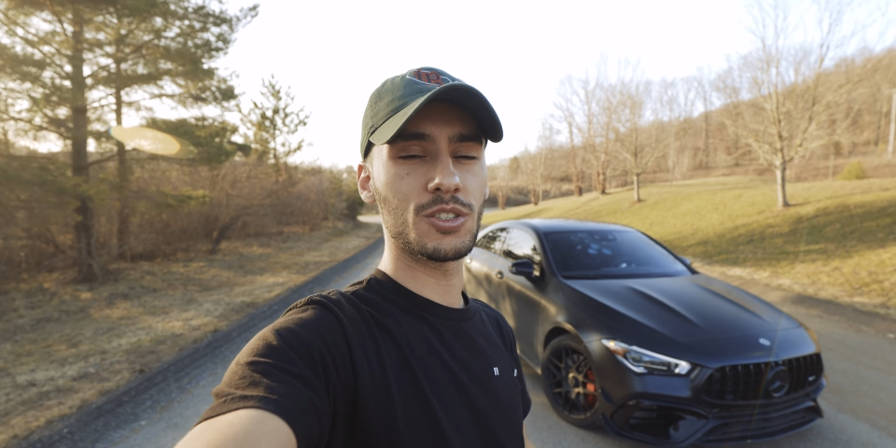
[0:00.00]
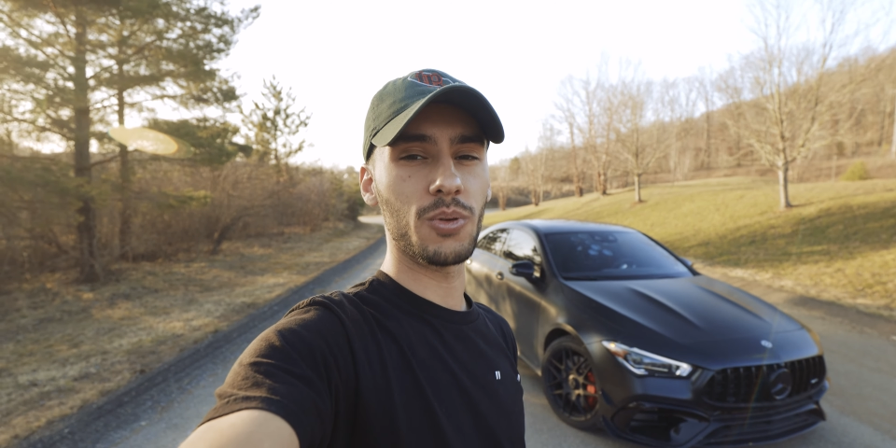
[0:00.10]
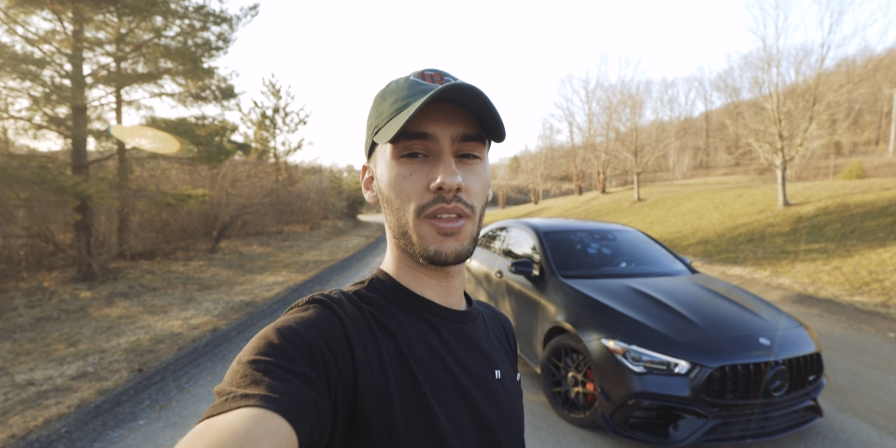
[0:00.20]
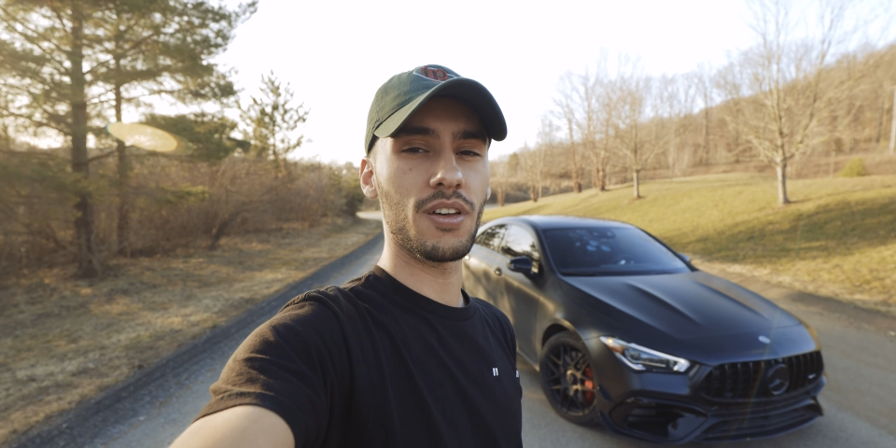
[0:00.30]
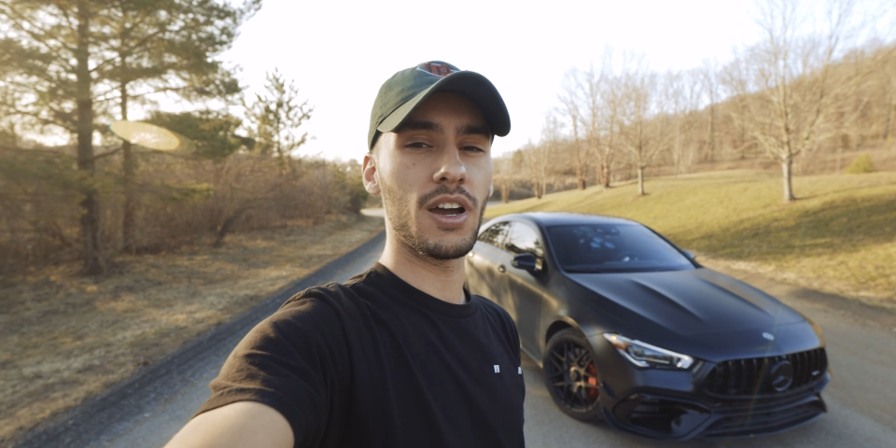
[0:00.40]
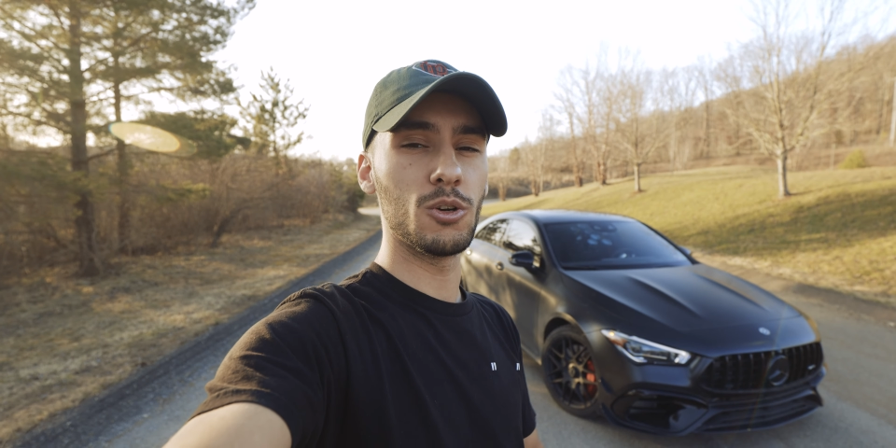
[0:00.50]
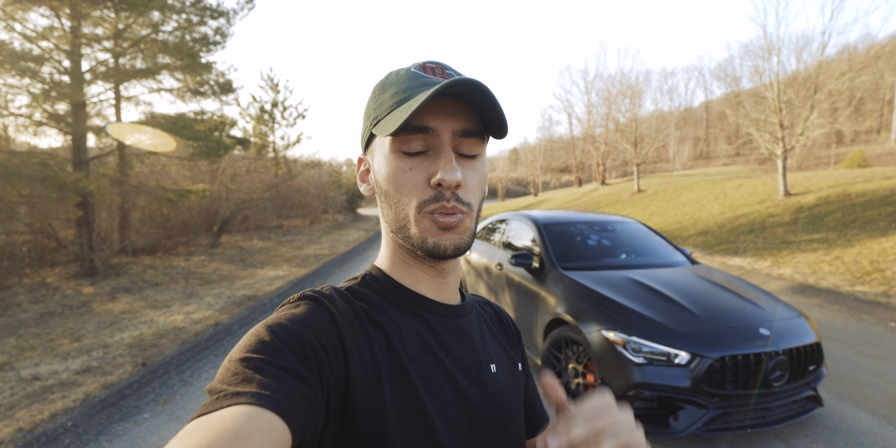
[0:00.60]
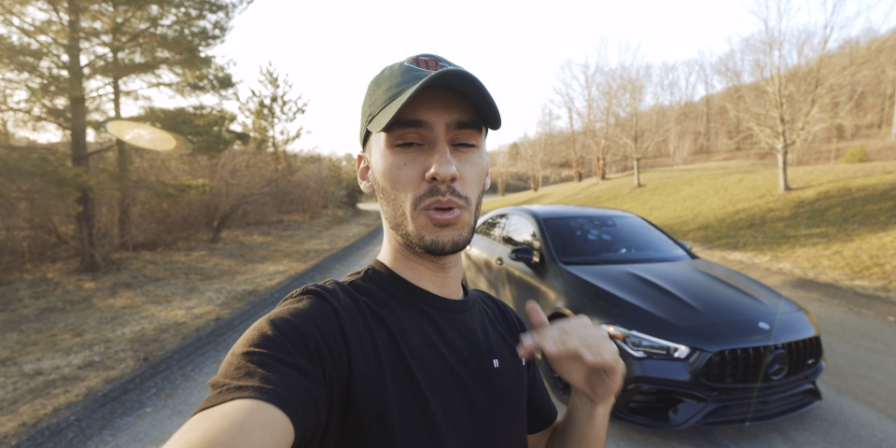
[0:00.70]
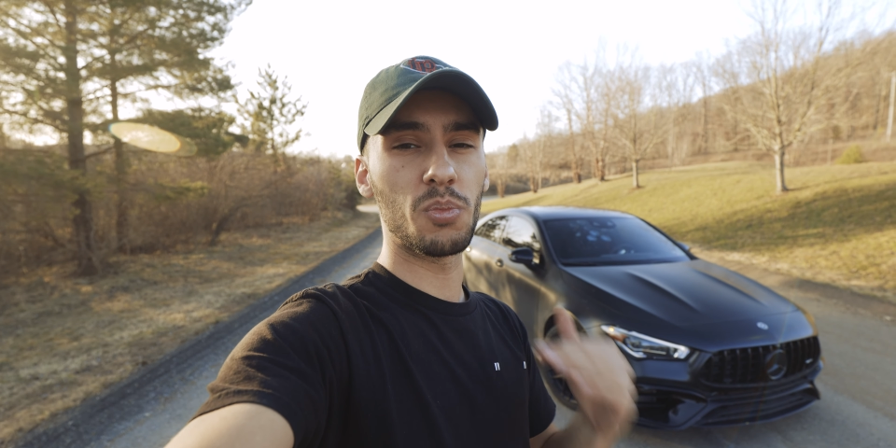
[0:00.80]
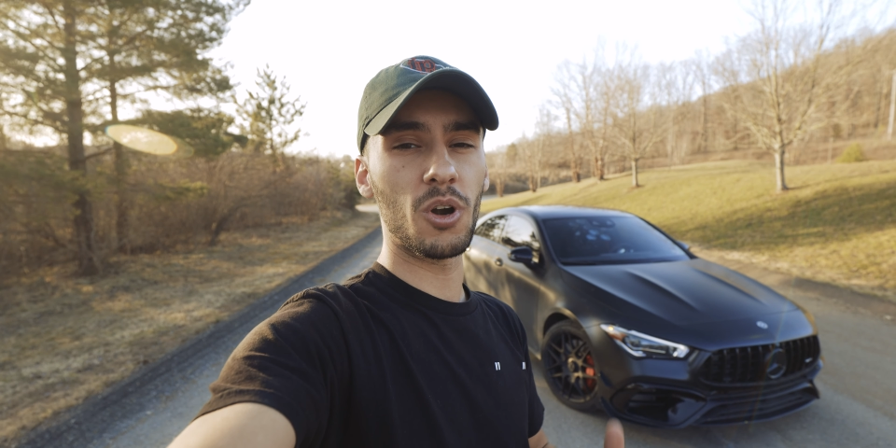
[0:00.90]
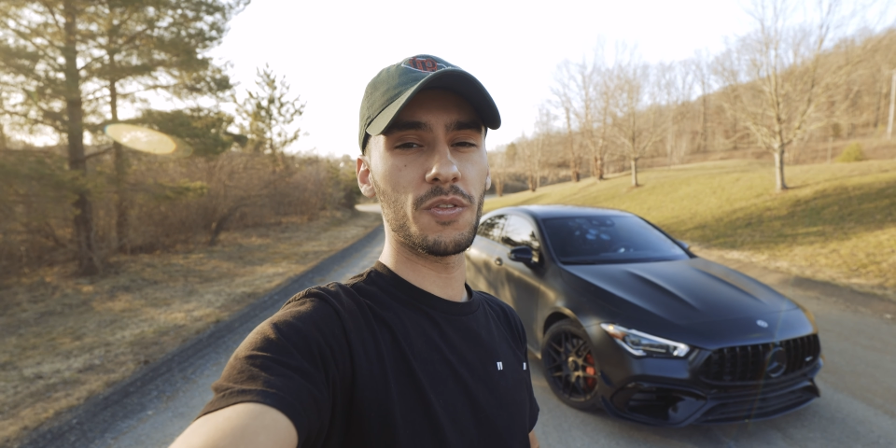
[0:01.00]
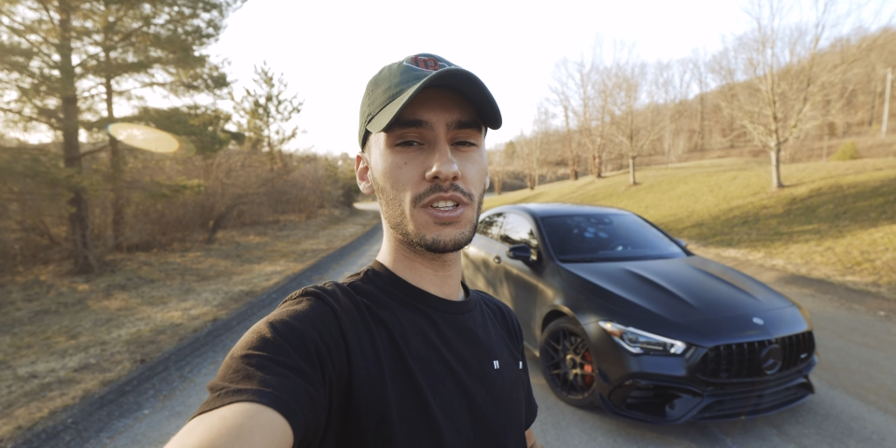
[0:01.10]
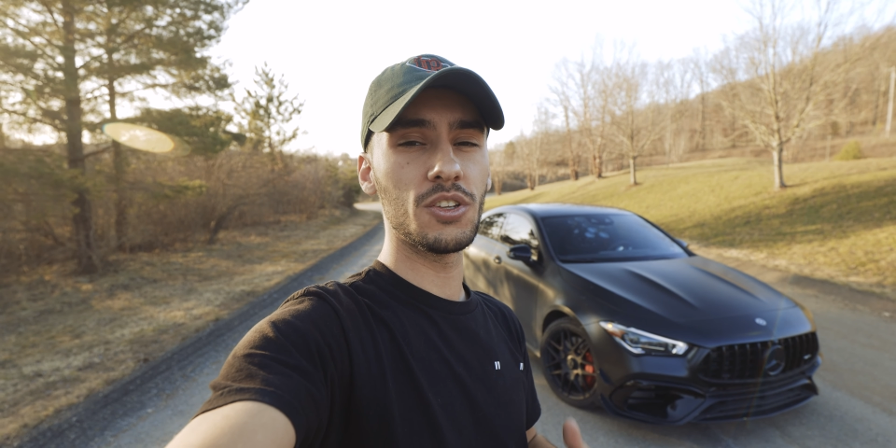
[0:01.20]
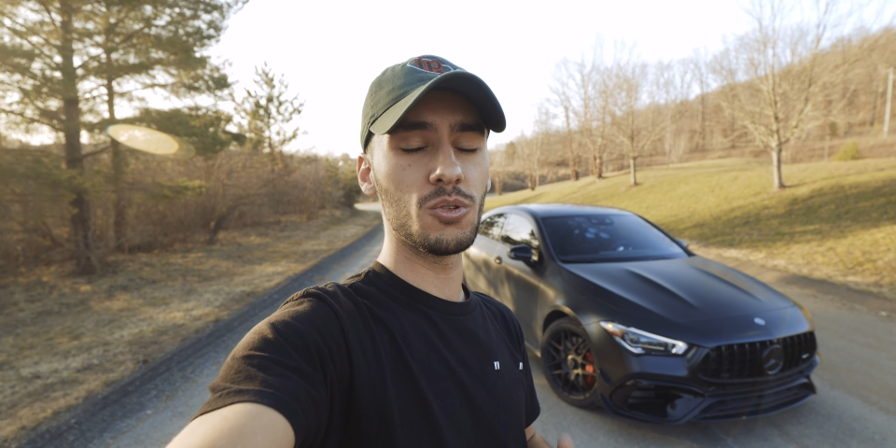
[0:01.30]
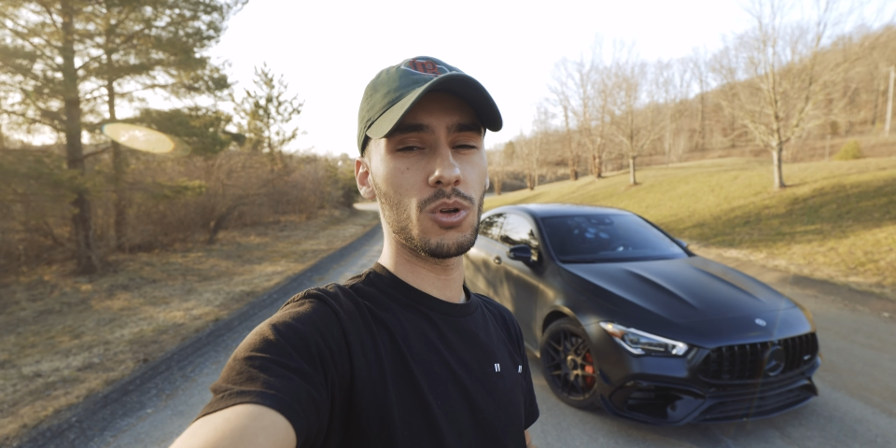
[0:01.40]
so I thought it would be
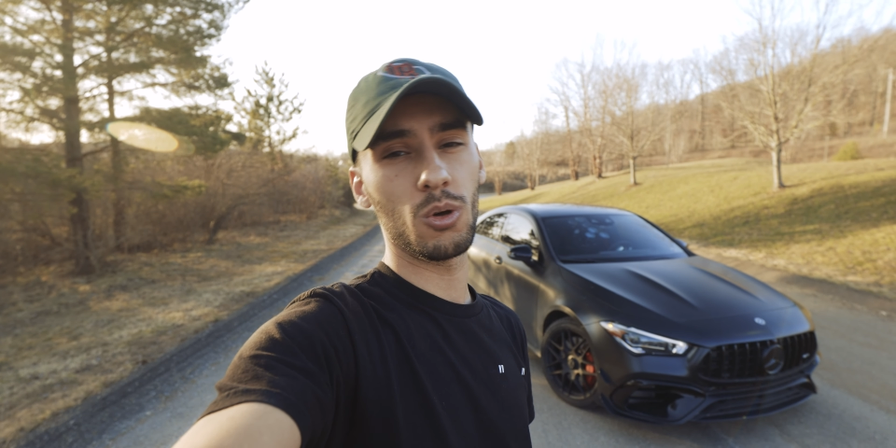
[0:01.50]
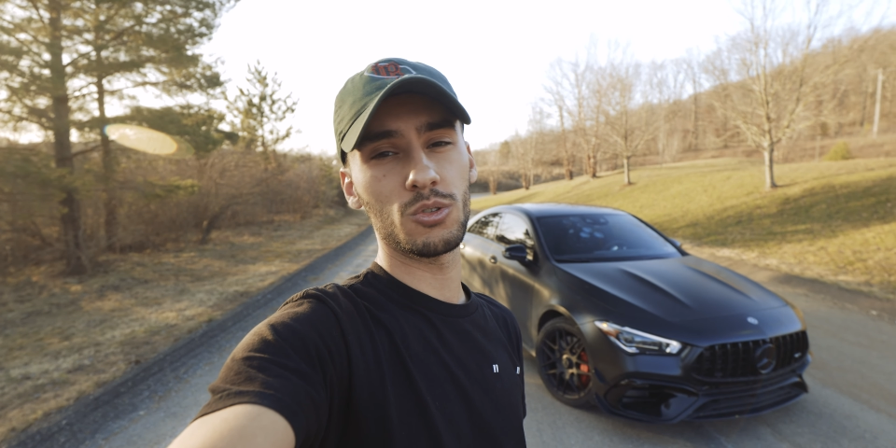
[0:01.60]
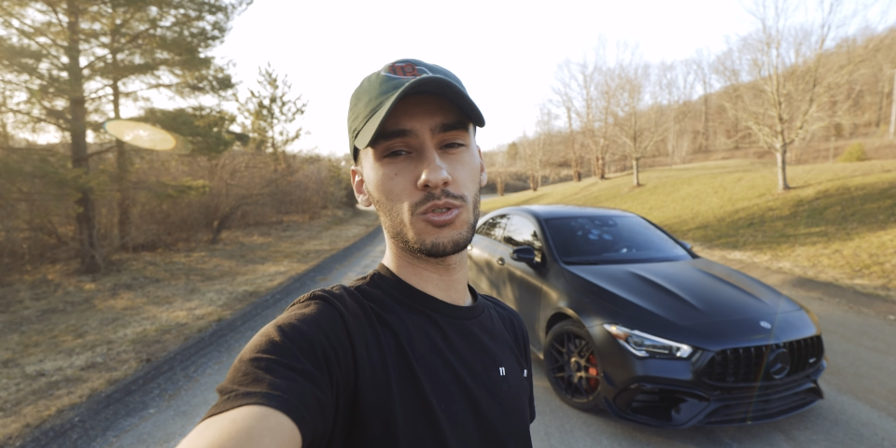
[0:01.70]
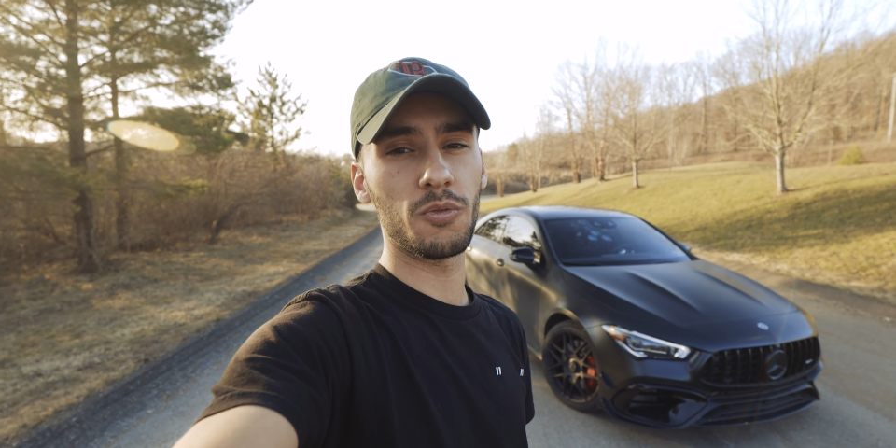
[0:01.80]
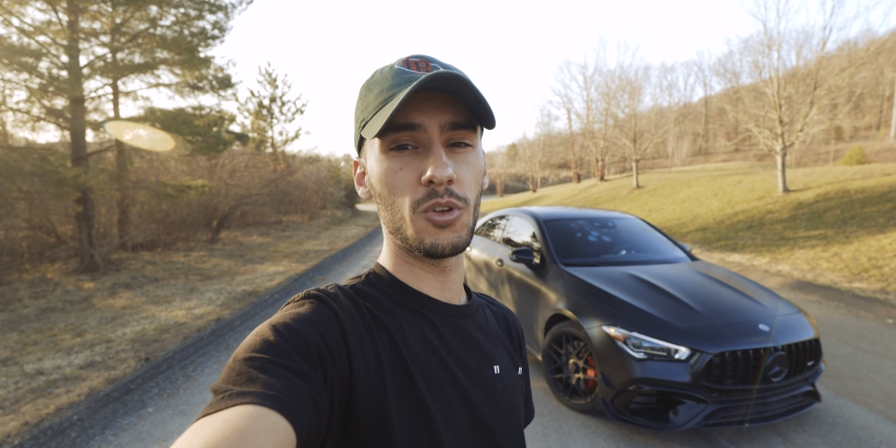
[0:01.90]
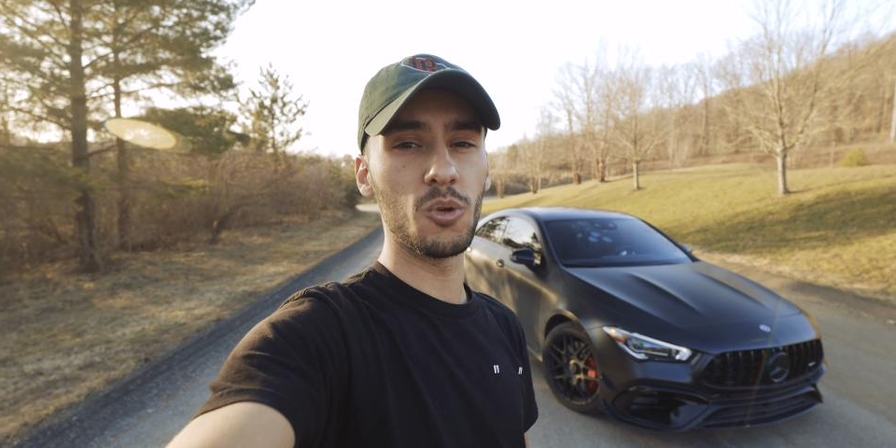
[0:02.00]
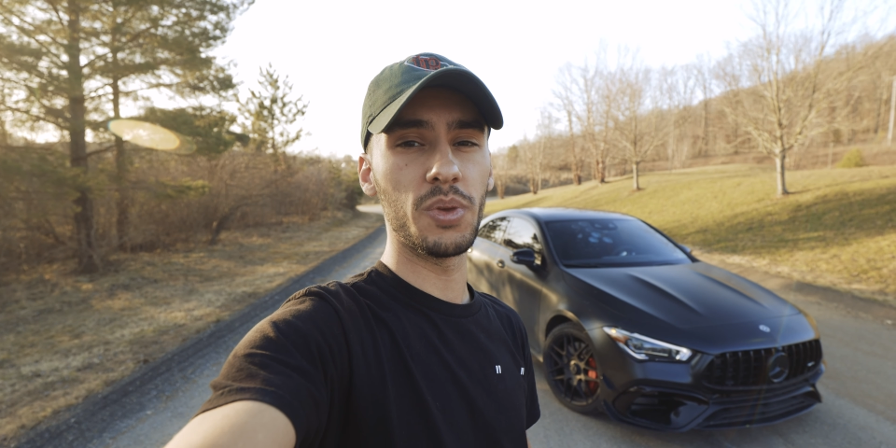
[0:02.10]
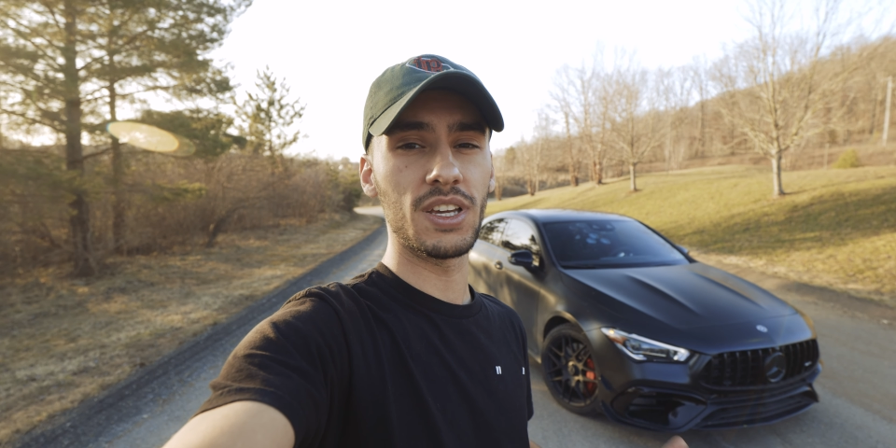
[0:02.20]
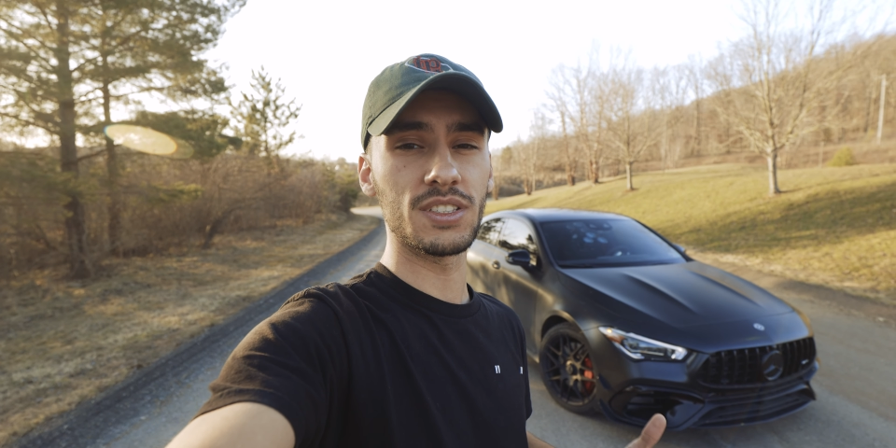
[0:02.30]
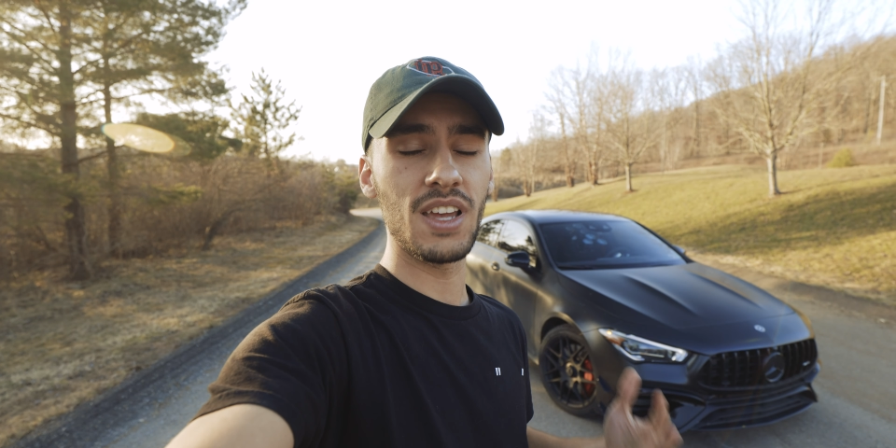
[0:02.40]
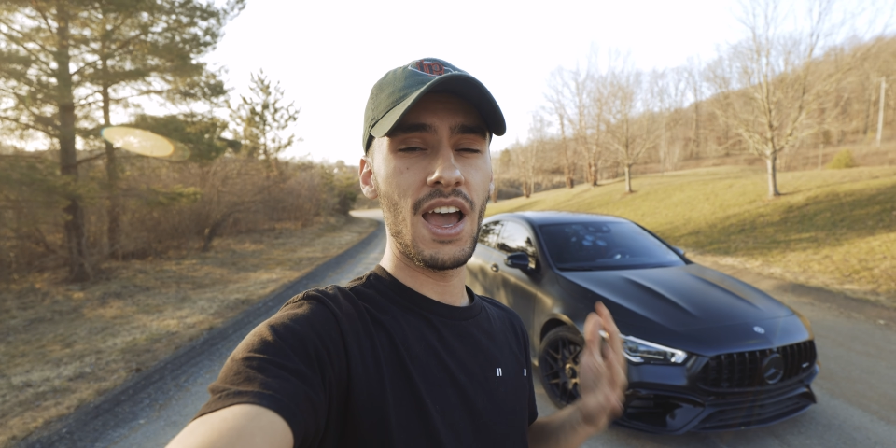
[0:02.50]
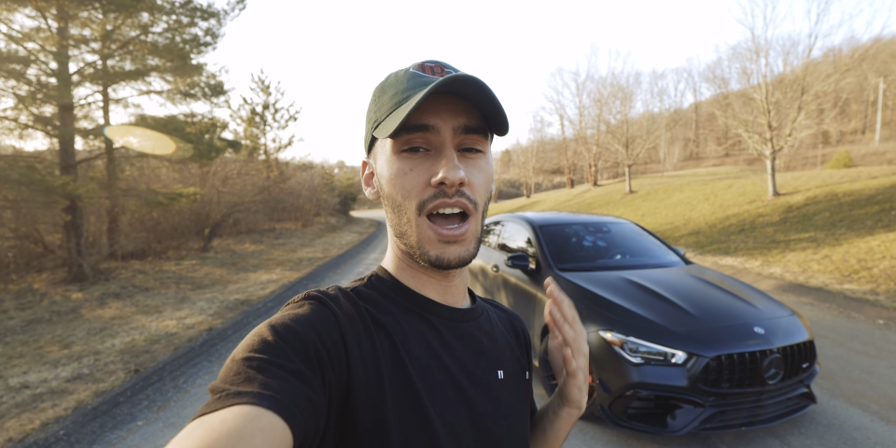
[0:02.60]
perfect to do an owner's review because